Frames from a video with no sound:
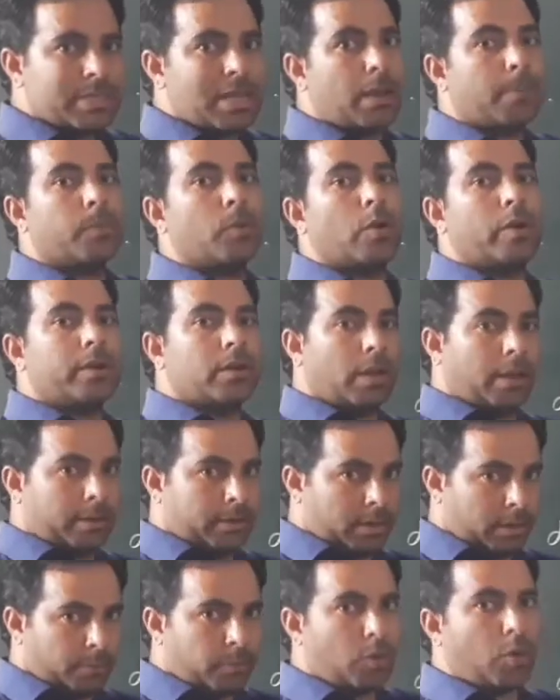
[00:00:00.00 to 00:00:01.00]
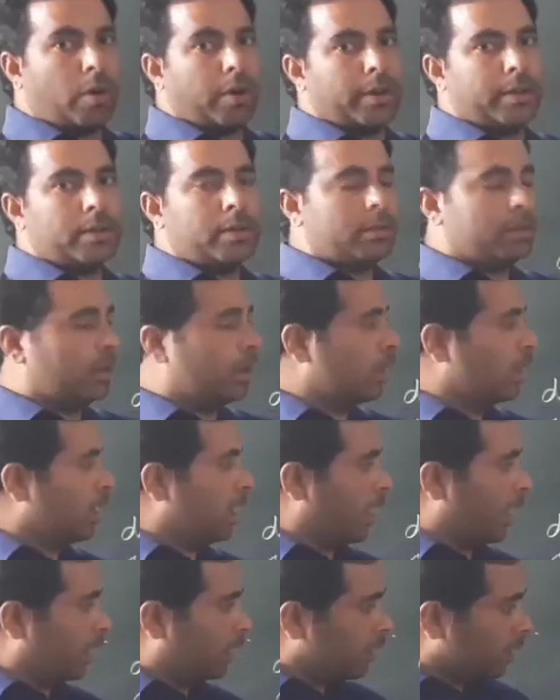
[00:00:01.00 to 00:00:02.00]
haploid and diploid.
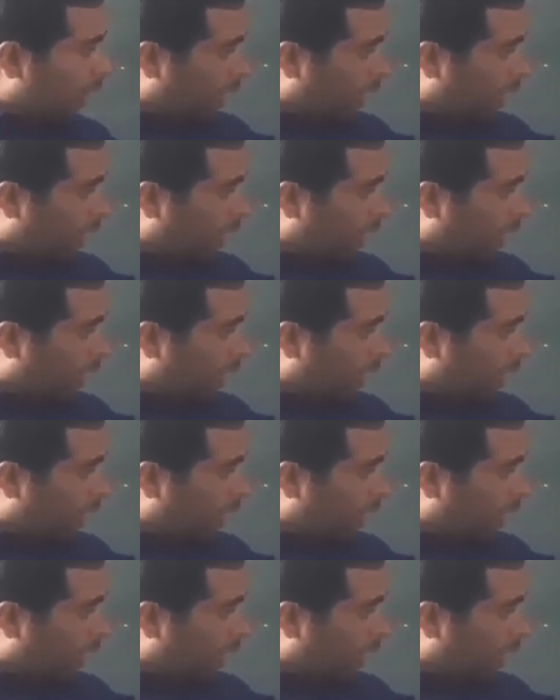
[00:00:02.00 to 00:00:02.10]
And